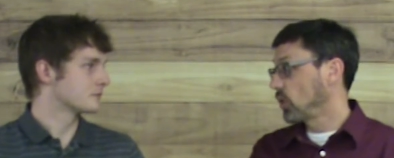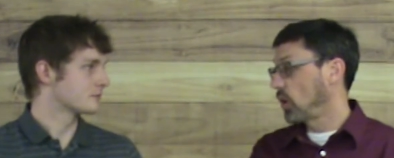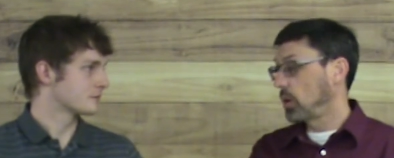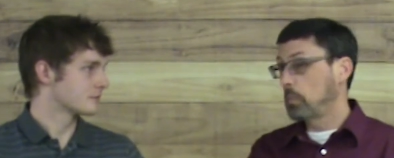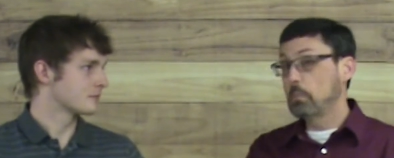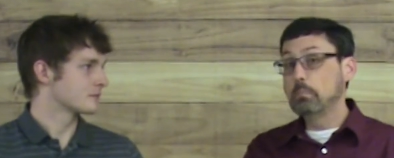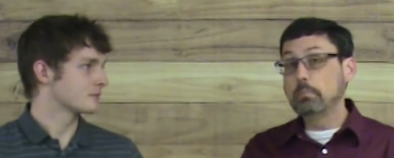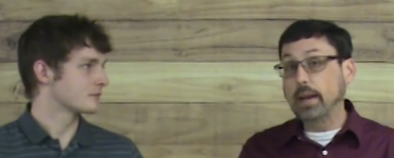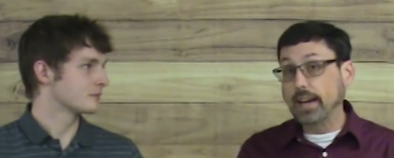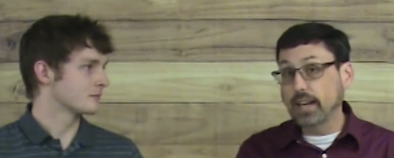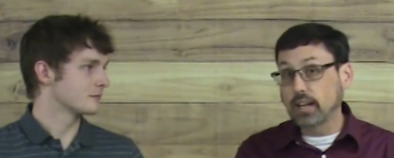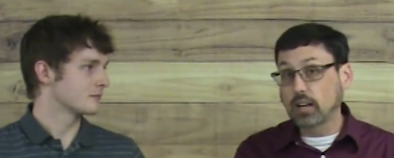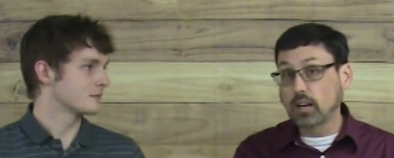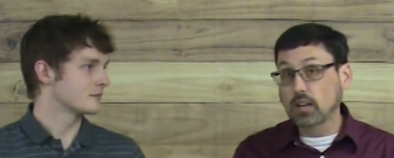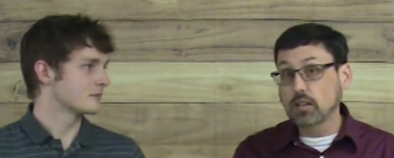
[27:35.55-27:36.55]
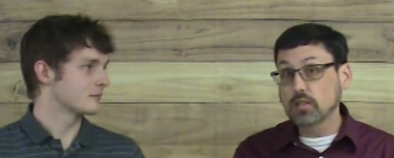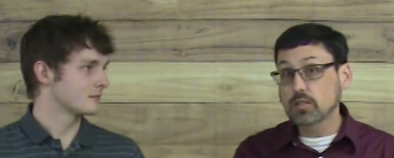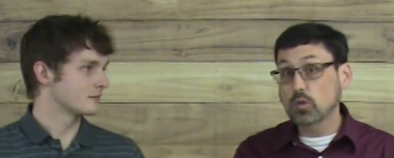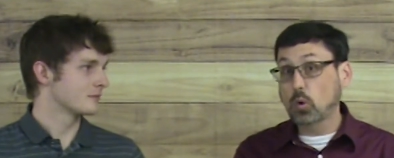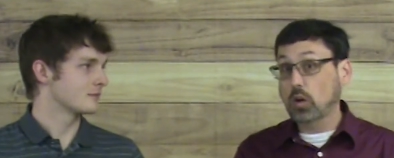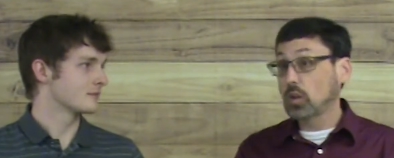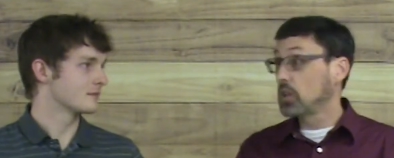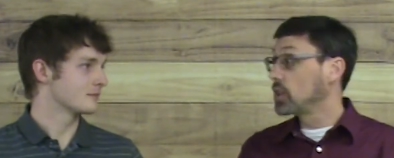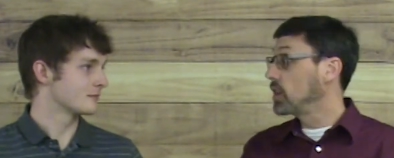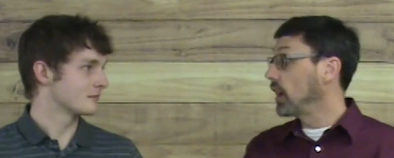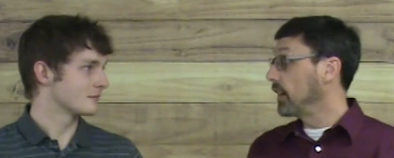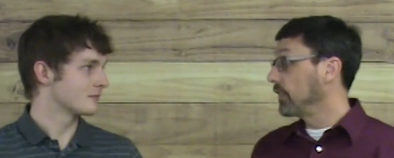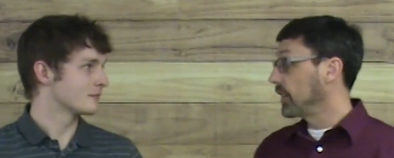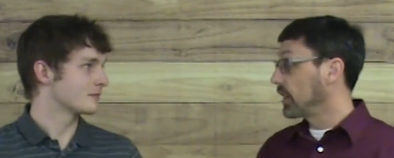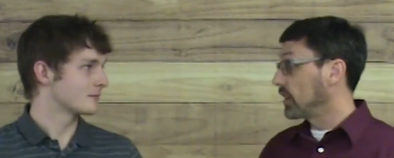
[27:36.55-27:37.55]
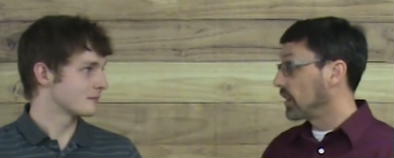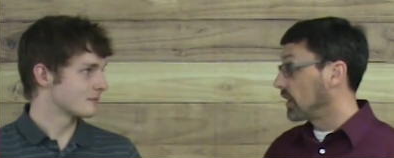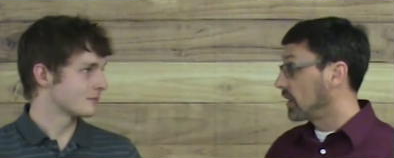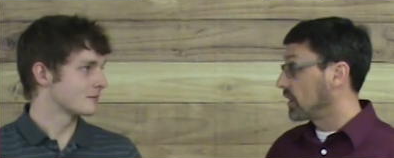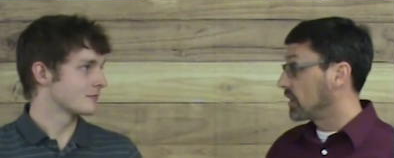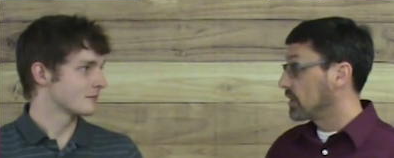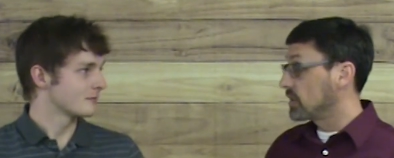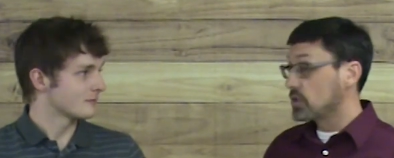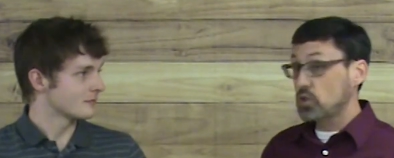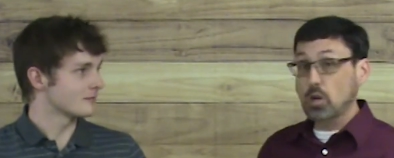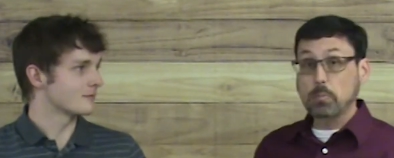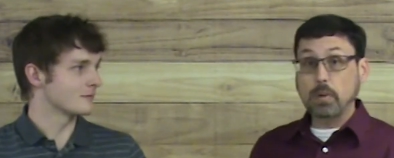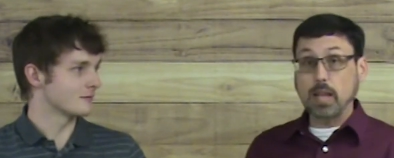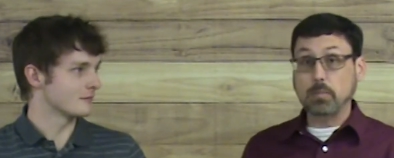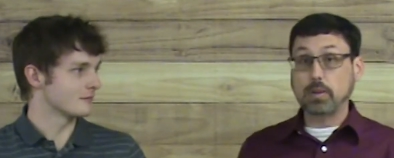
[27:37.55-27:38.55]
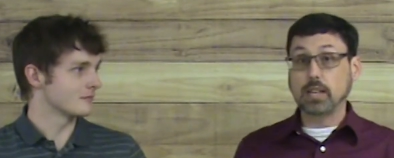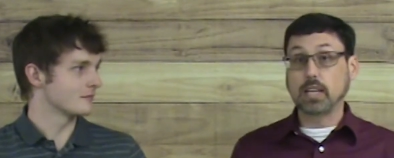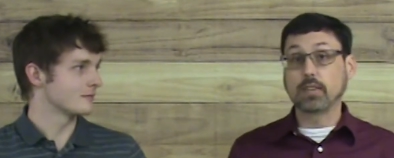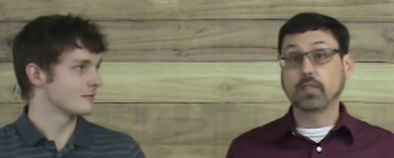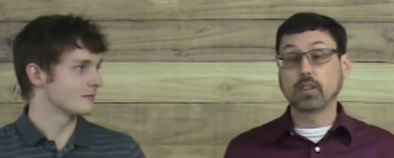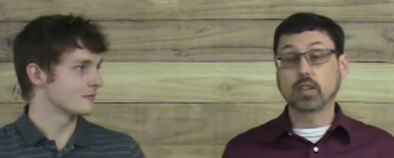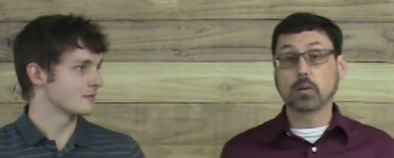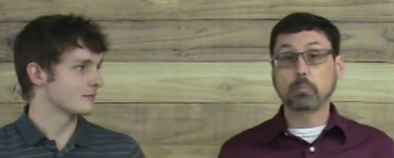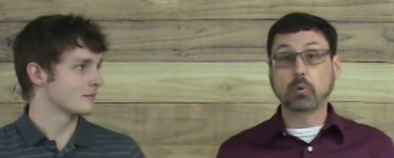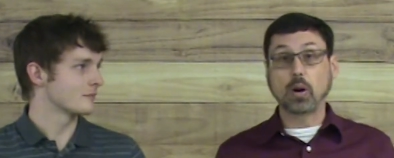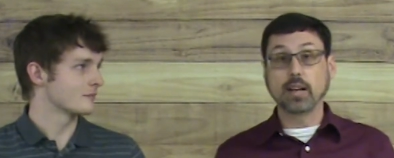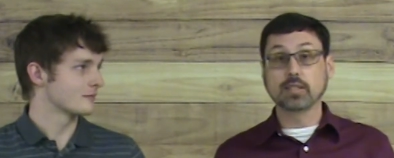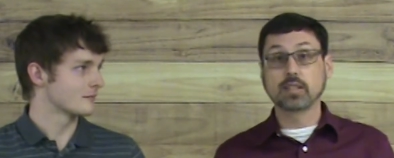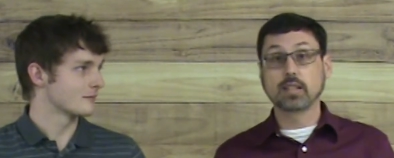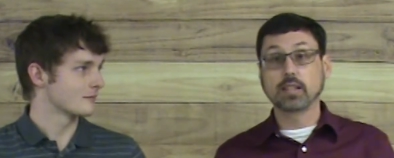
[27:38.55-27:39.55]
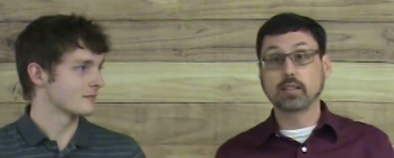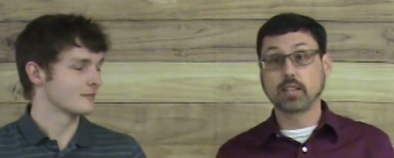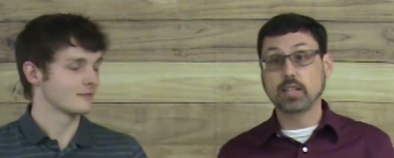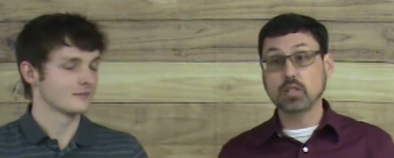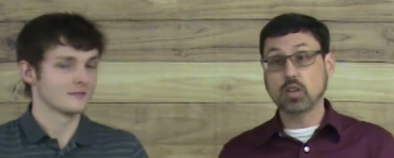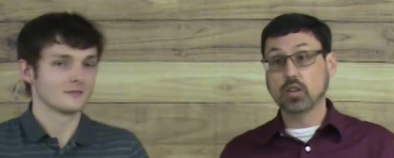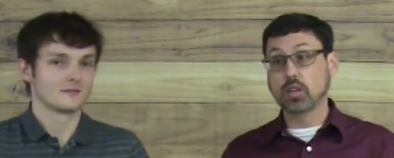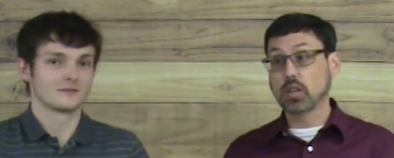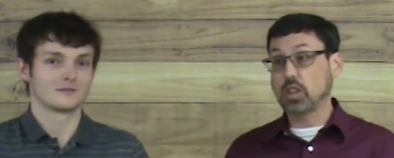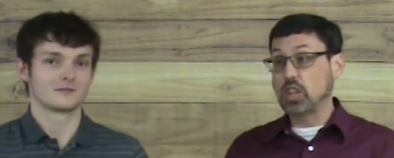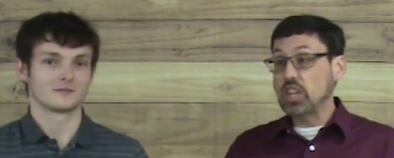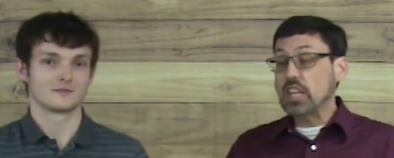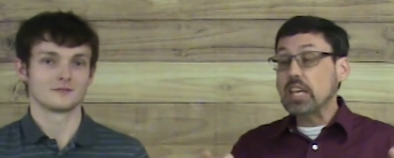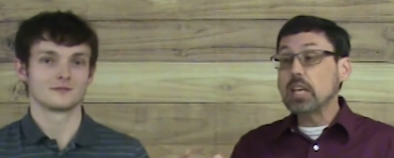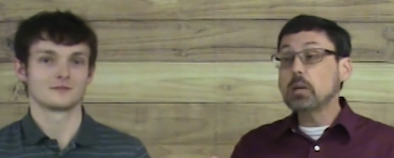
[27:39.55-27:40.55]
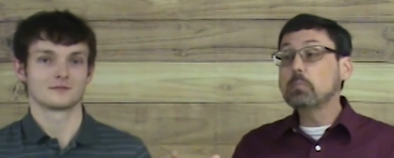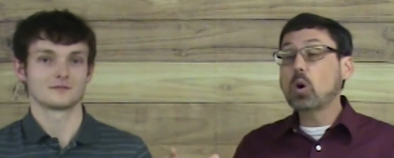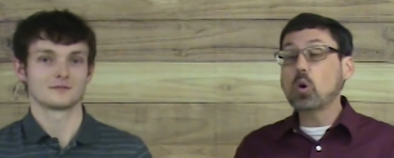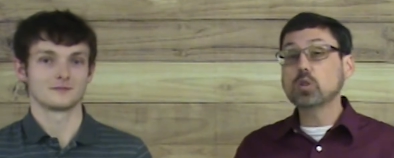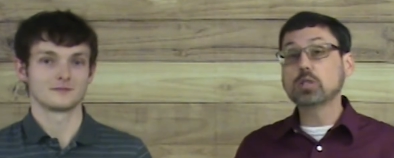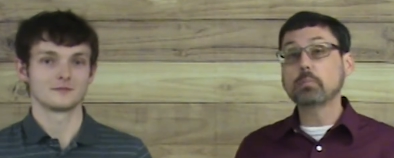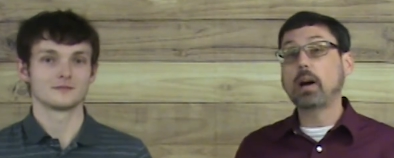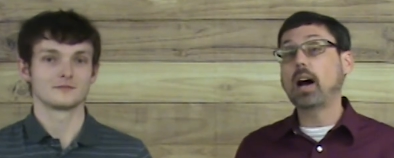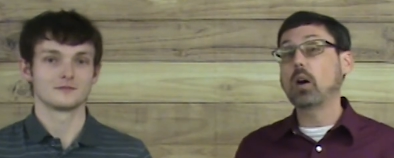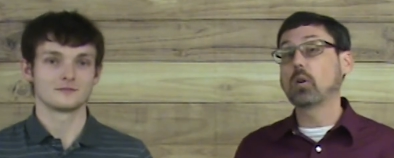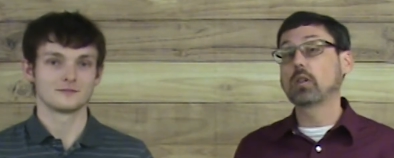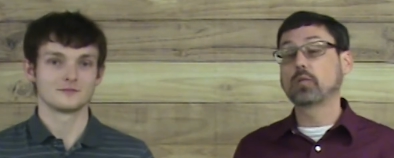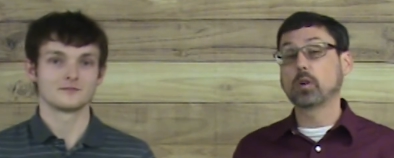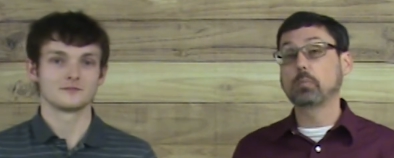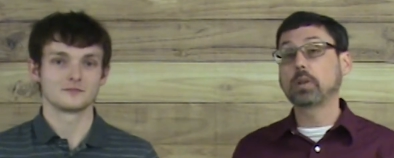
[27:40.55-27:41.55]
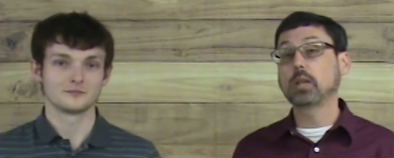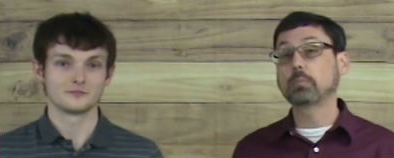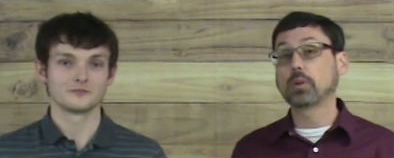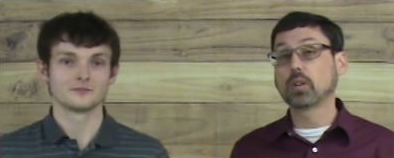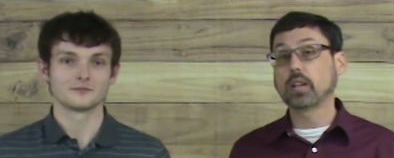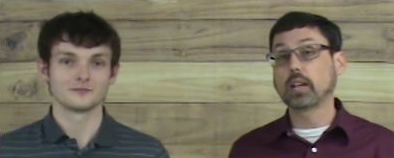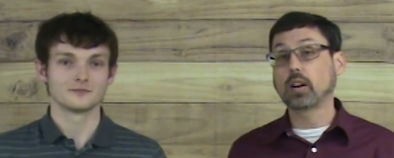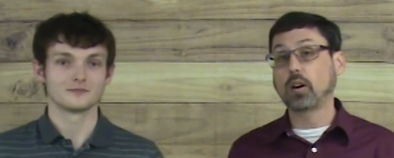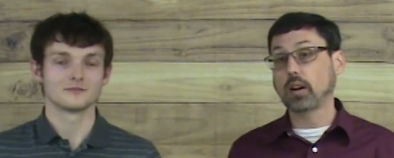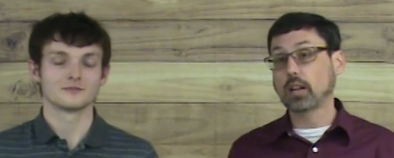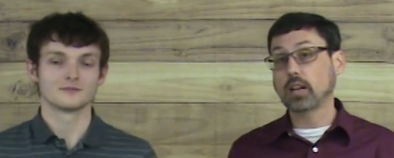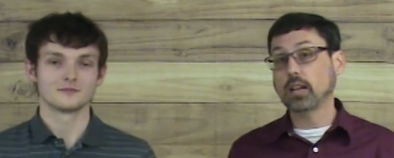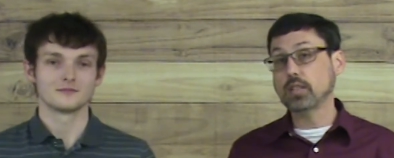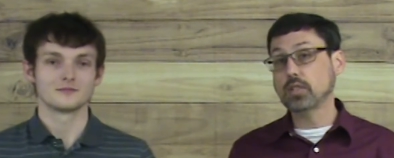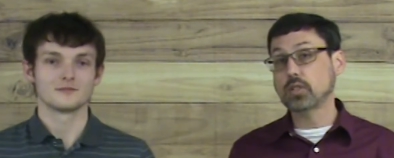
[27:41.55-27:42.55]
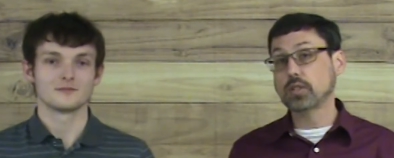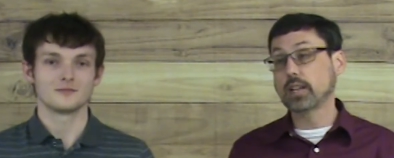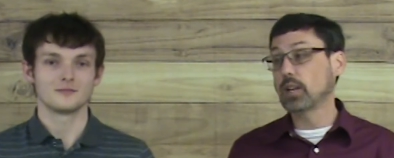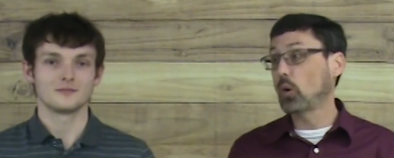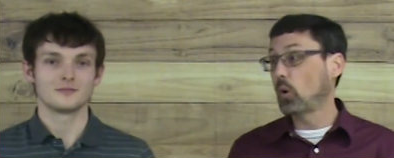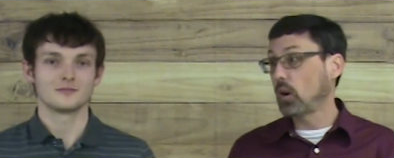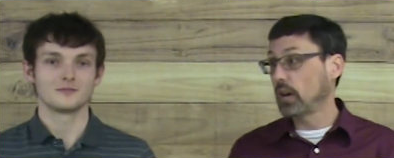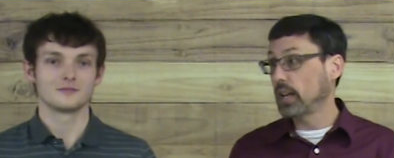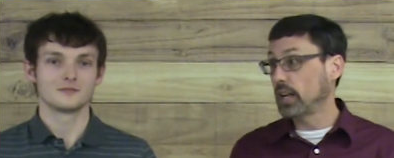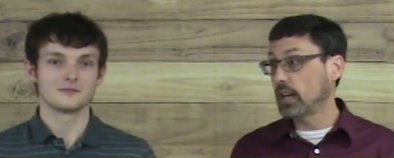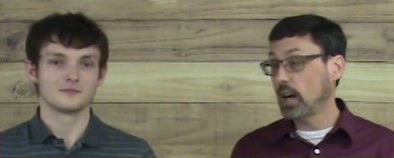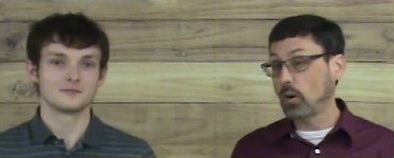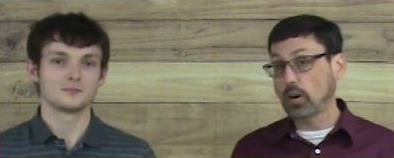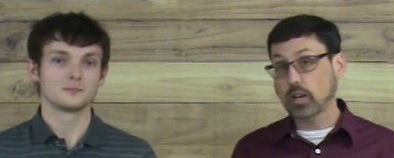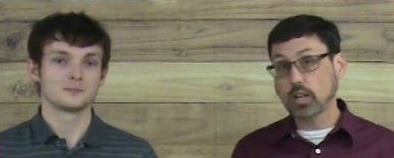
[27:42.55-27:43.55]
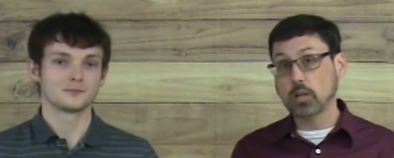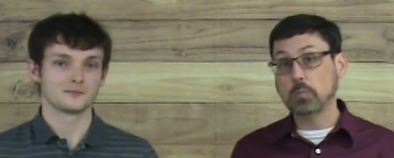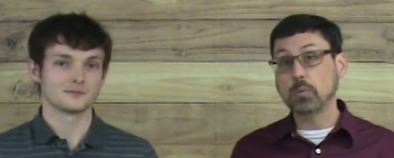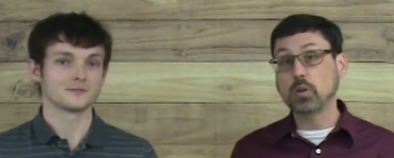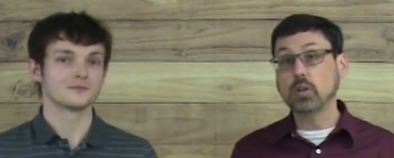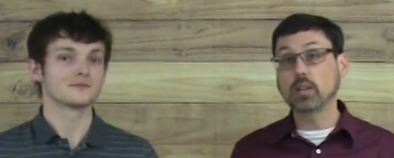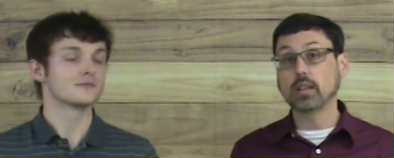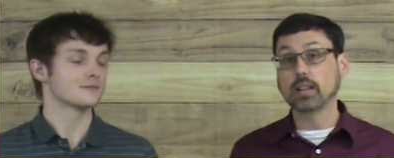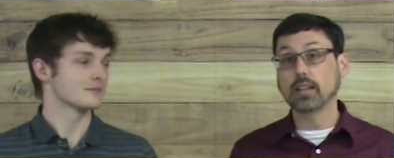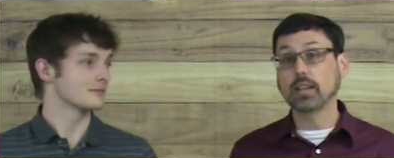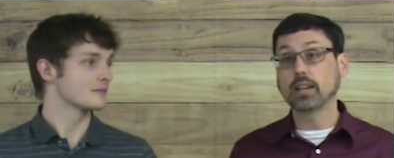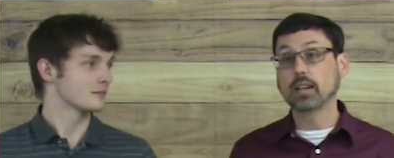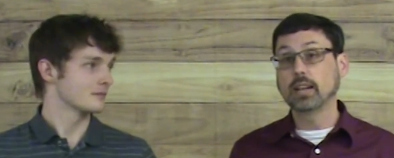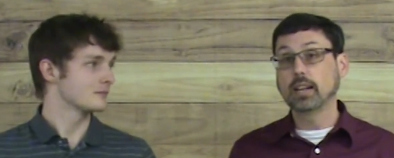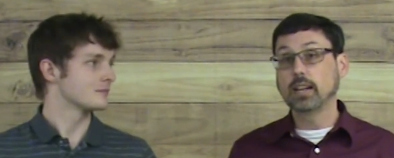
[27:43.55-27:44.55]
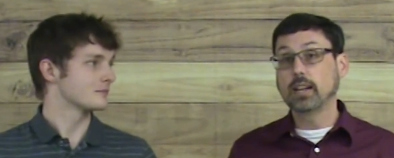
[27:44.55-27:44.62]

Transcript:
Speaker 1: or mayors or governors or maybe mm-hmm. even the president. These are the, the most powerful people in our country or in our community.